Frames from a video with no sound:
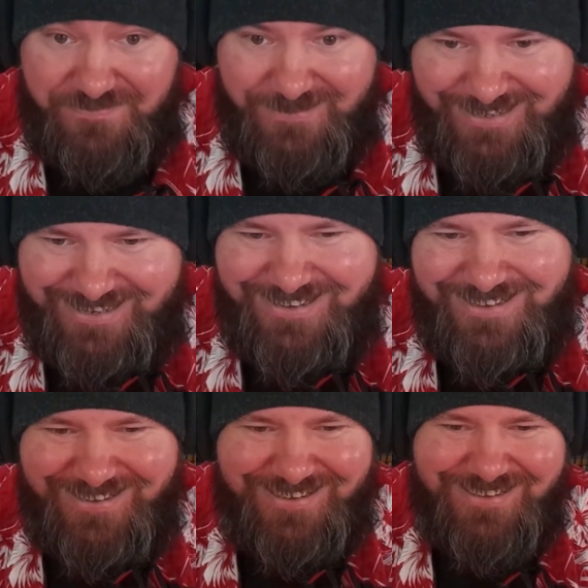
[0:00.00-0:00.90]

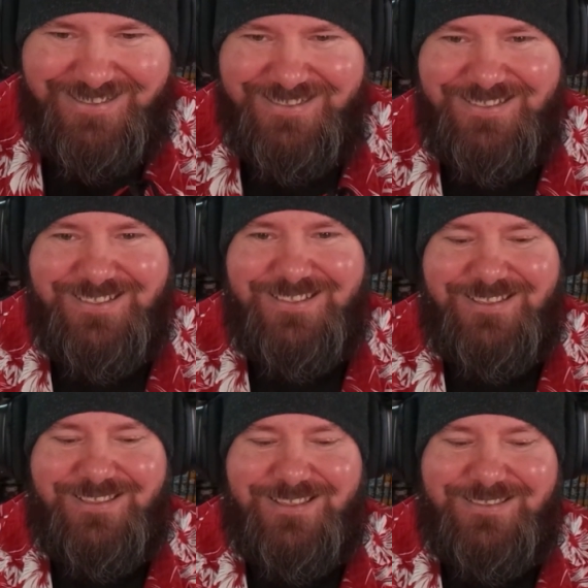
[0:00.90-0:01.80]

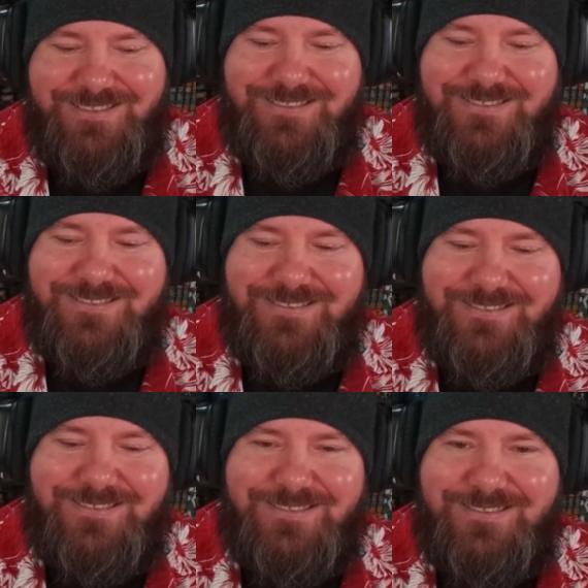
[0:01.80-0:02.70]

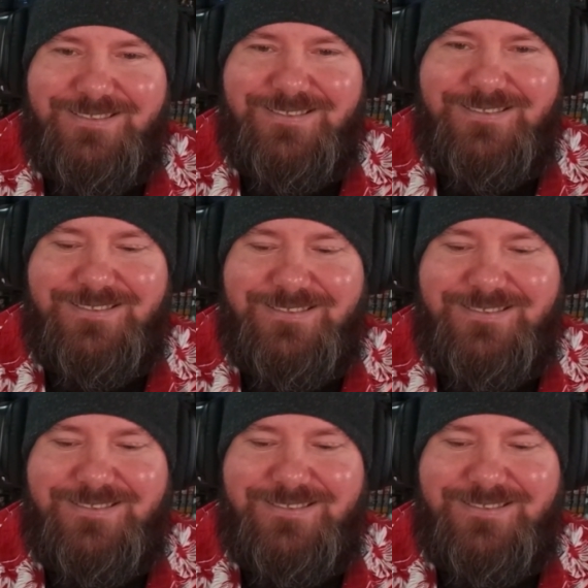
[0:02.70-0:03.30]
[no speech]